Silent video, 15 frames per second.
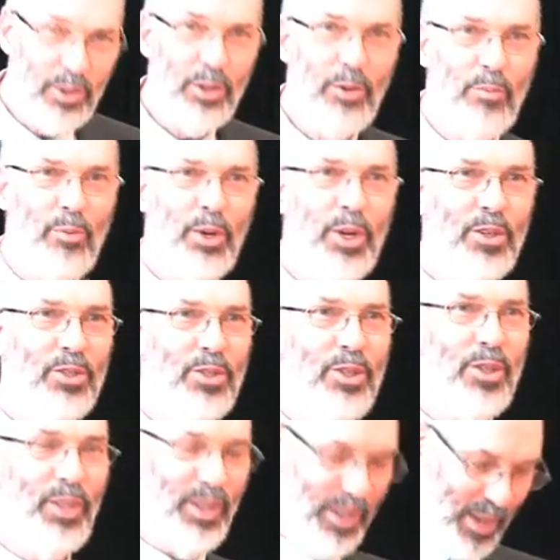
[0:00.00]
to bring us to
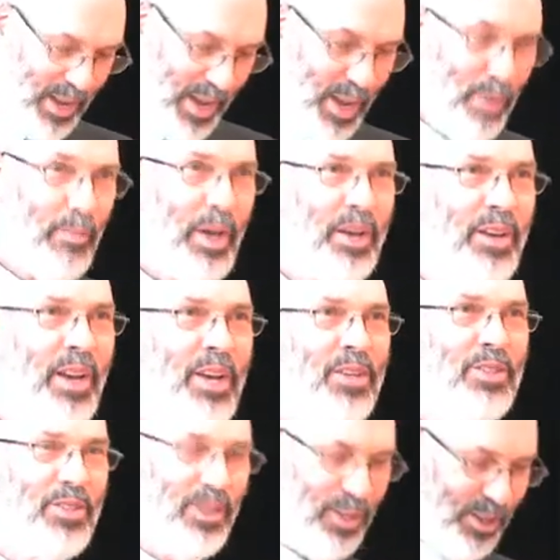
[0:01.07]
the
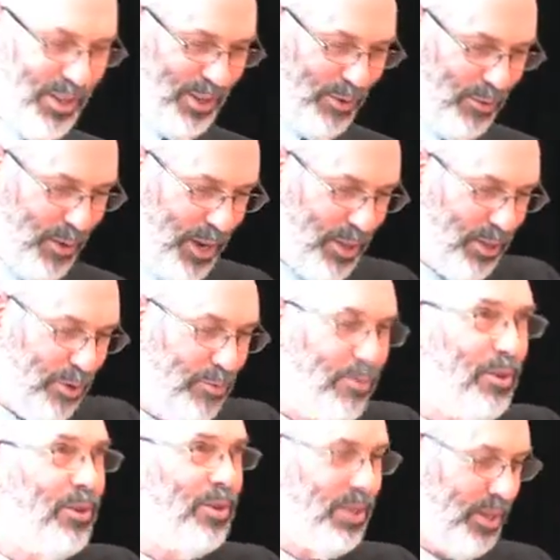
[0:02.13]
butternuts and a rather
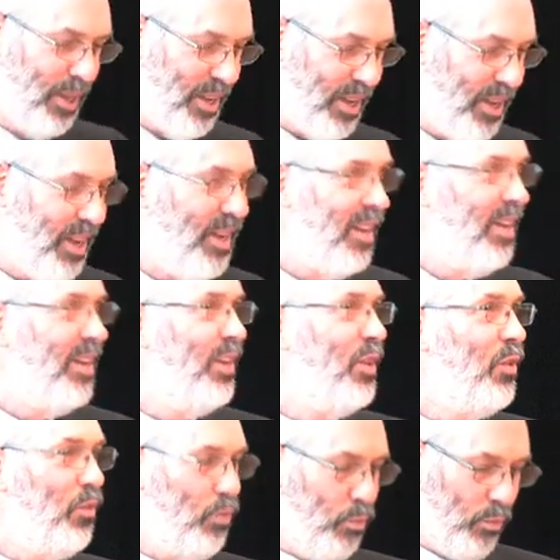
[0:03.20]
different
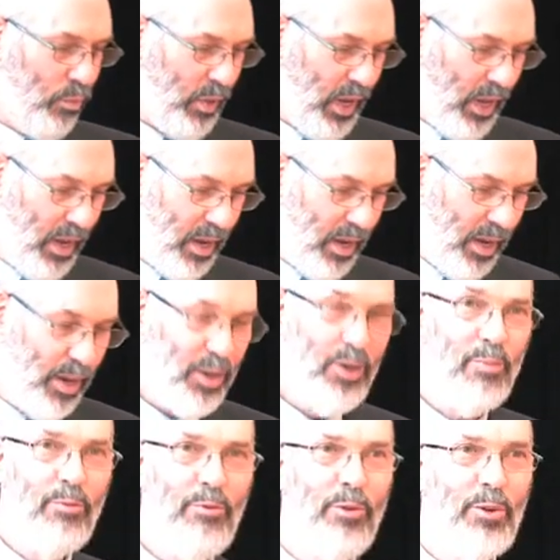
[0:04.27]
uh,
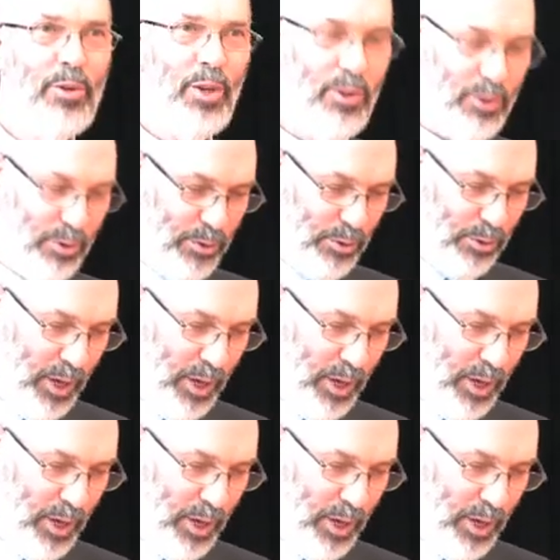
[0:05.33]
item for cultural